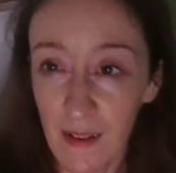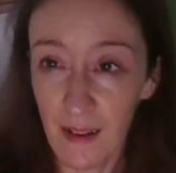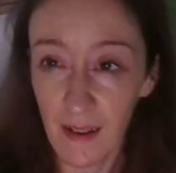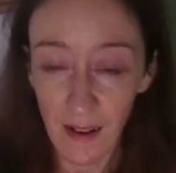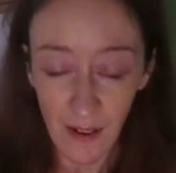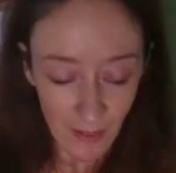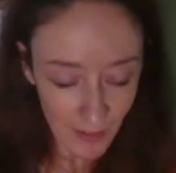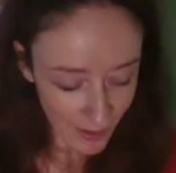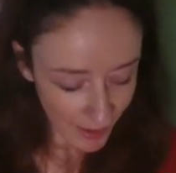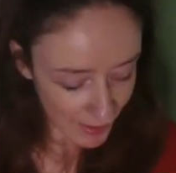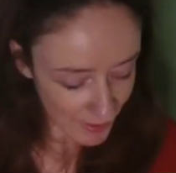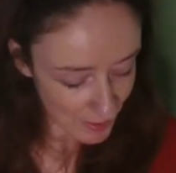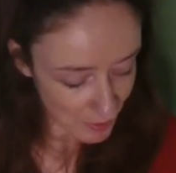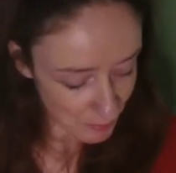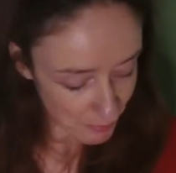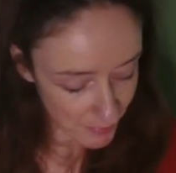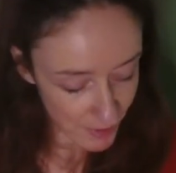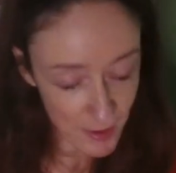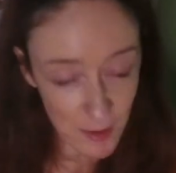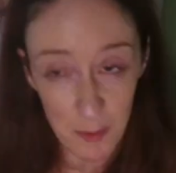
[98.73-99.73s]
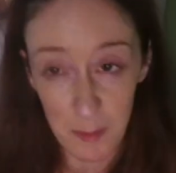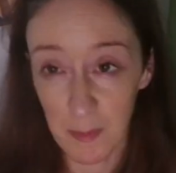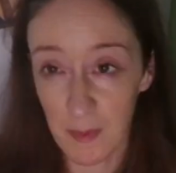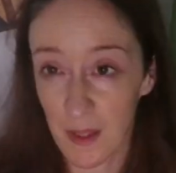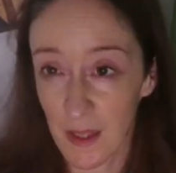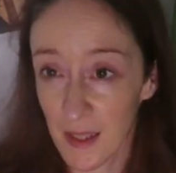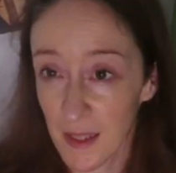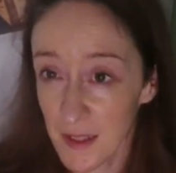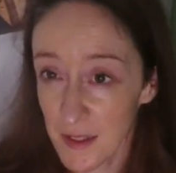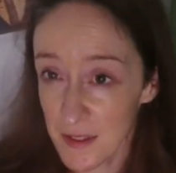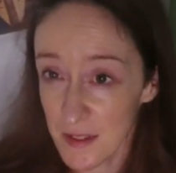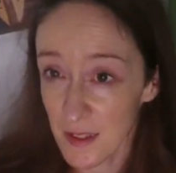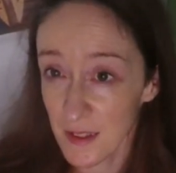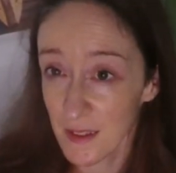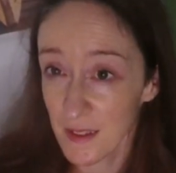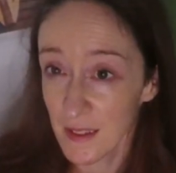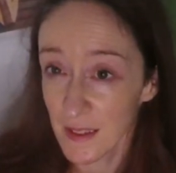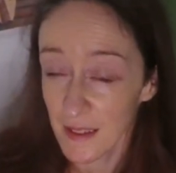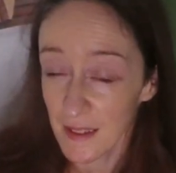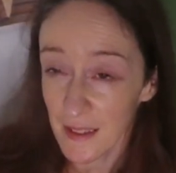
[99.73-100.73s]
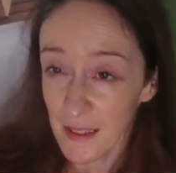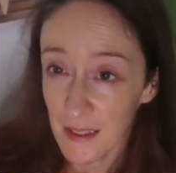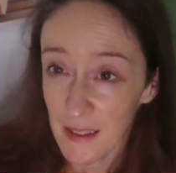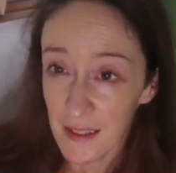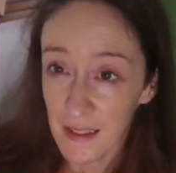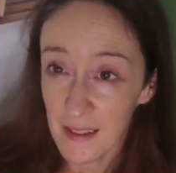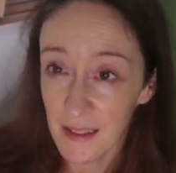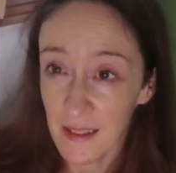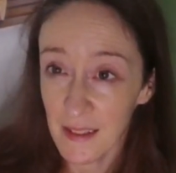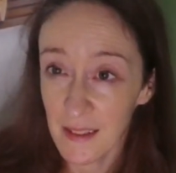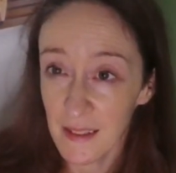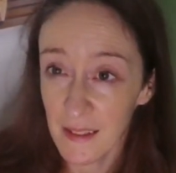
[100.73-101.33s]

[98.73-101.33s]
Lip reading: Okay, the rhythm is in,